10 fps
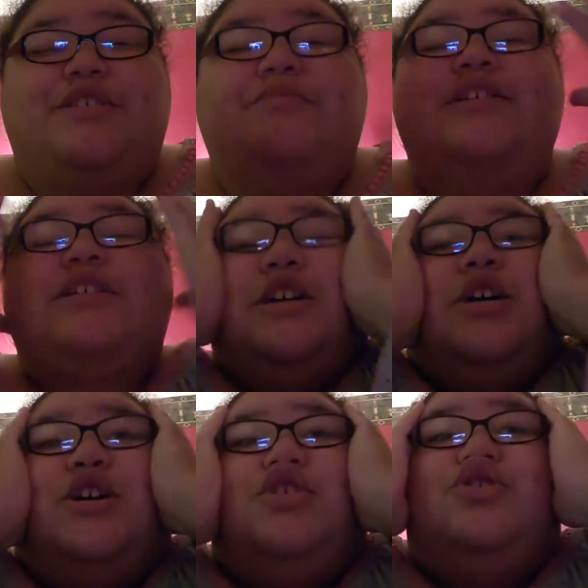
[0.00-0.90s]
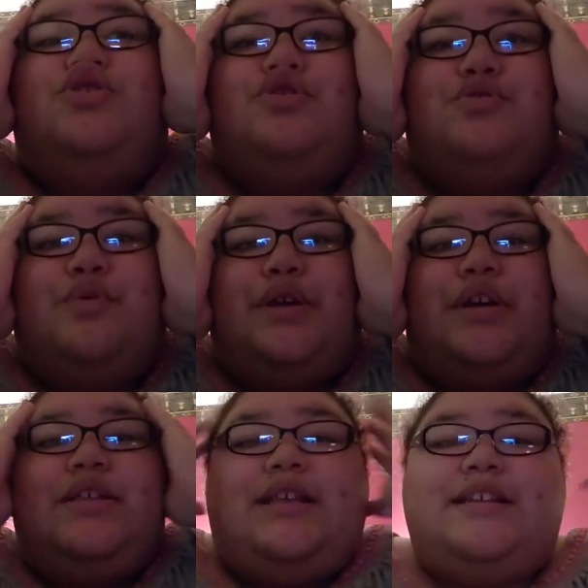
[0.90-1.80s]
I'm like, dude,
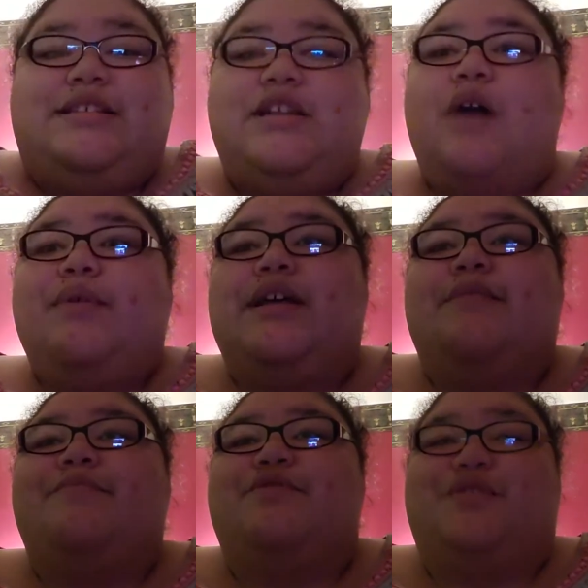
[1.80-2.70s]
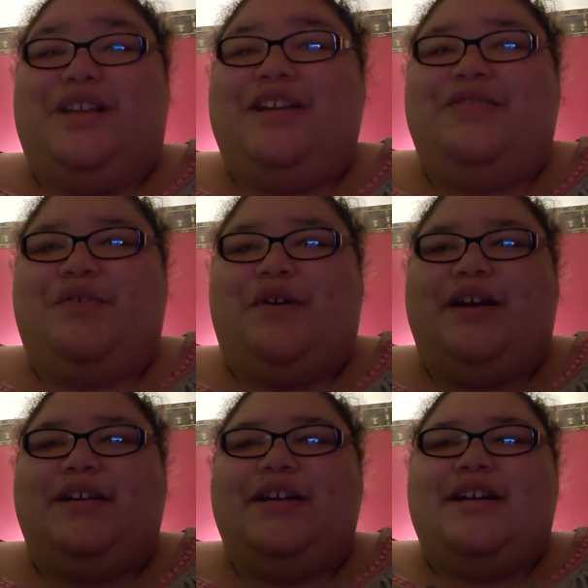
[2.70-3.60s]
that is not what I'm here for.